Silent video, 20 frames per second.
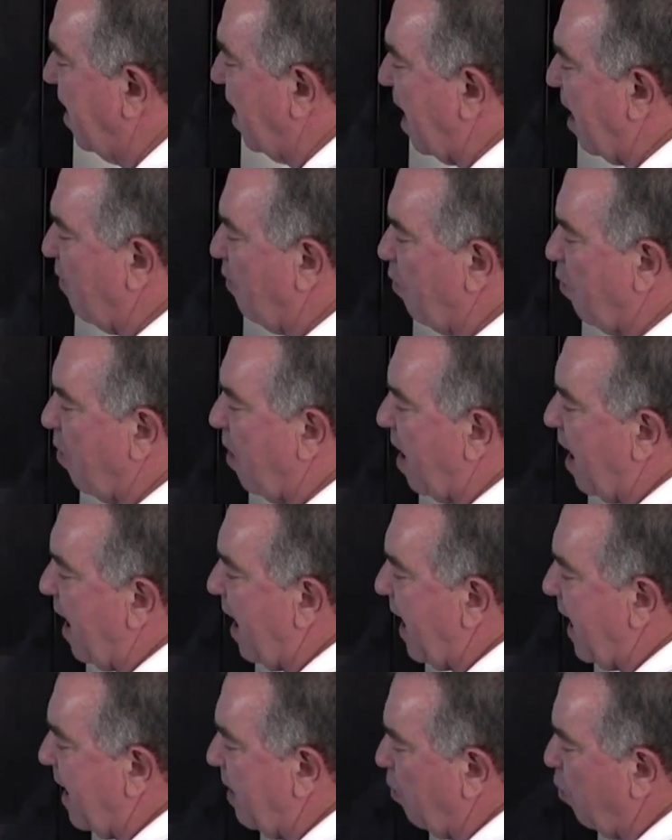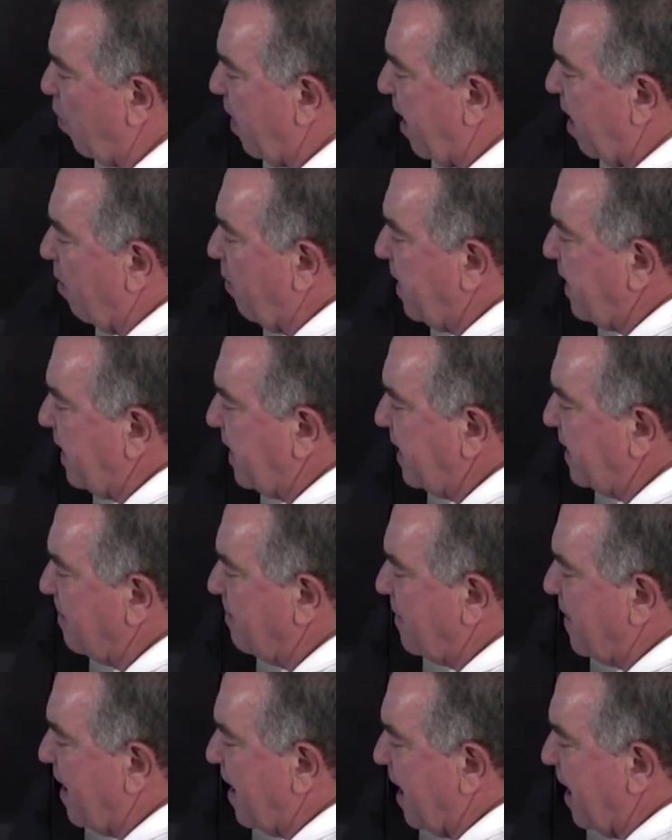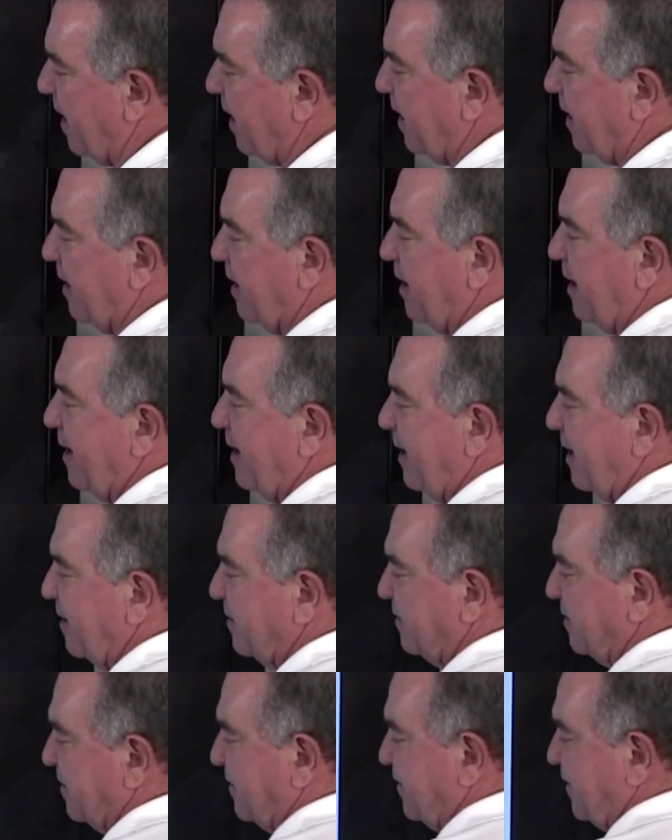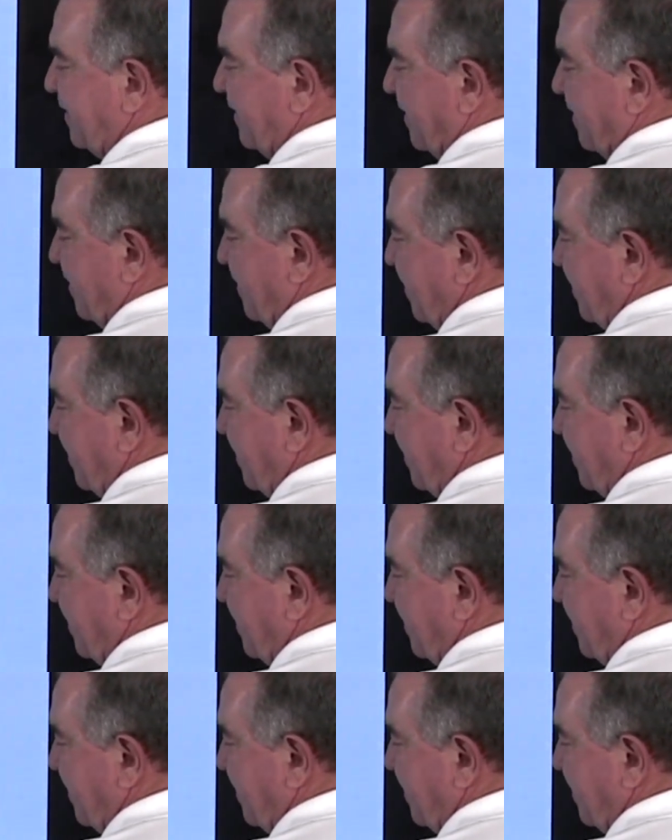of why and where we need to bond. Here's a chiller